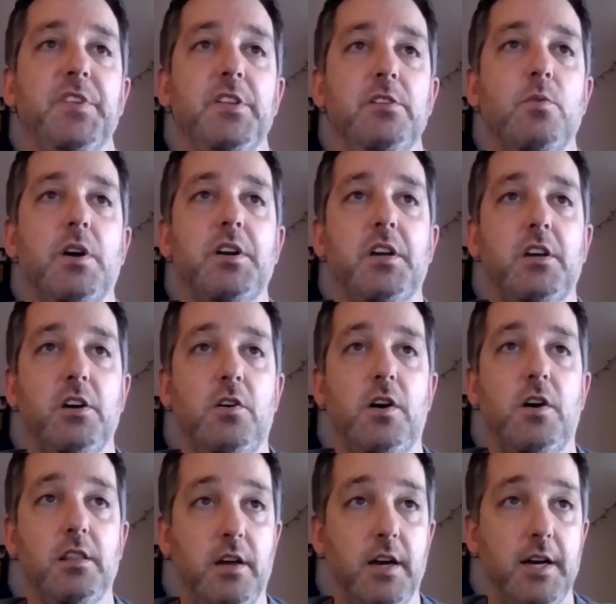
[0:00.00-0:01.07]
You want to go
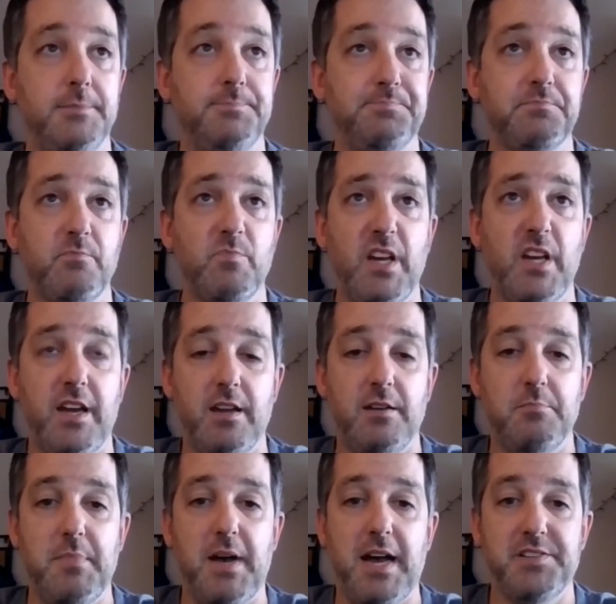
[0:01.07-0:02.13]
online
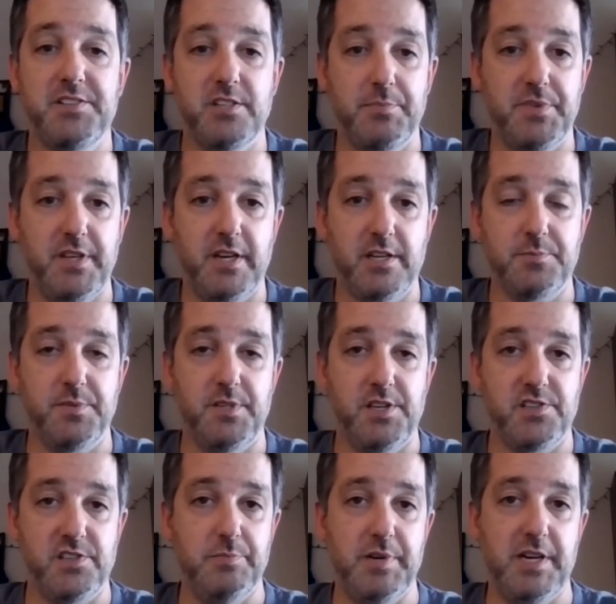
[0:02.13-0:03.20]
and match up the
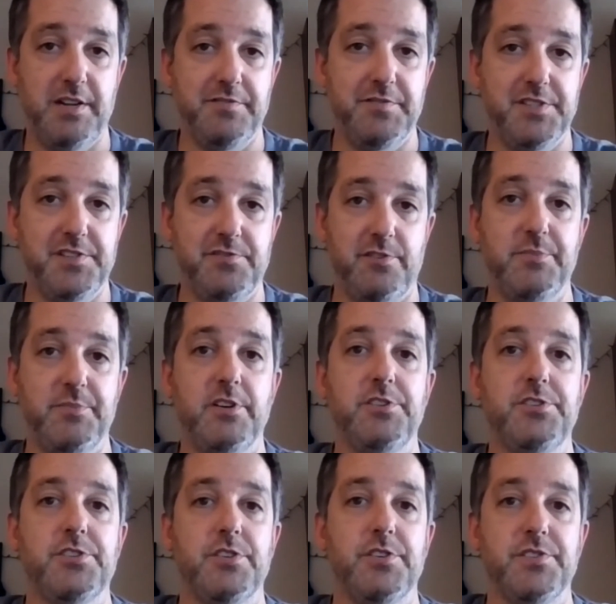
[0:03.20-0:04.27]
explanation of benefits from your
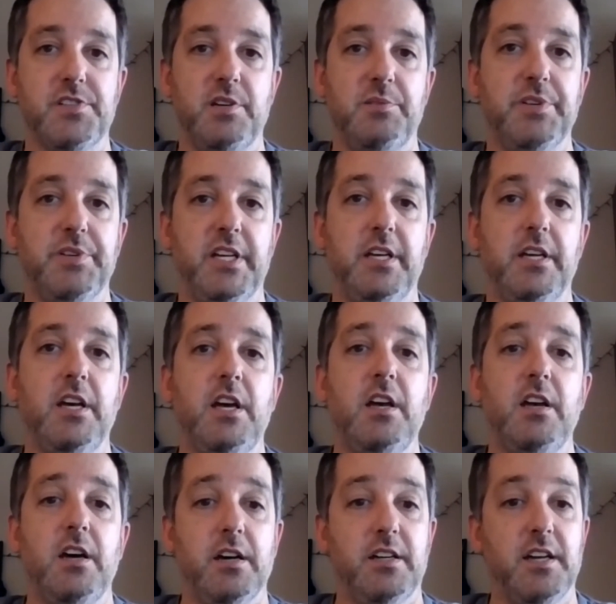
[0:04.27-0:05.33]
insurance company
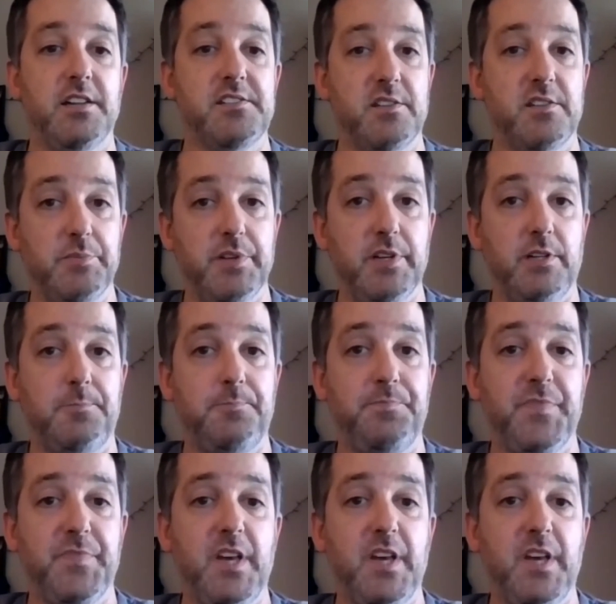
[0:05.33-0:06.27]
against the bill.